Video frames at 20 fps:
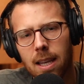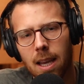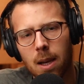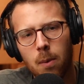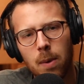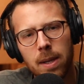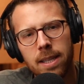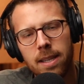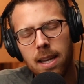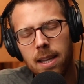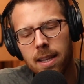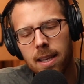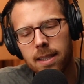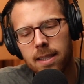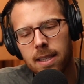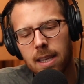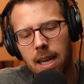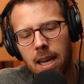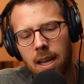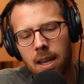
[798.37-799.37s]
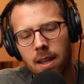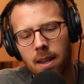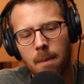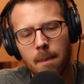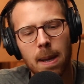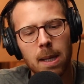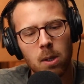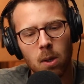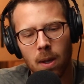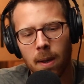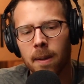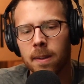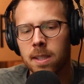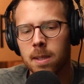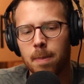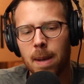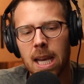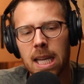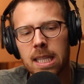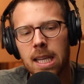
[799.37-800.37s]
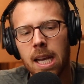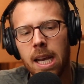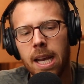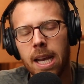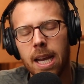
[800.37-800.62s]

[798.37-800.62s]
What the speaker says: We see this in the mental health space.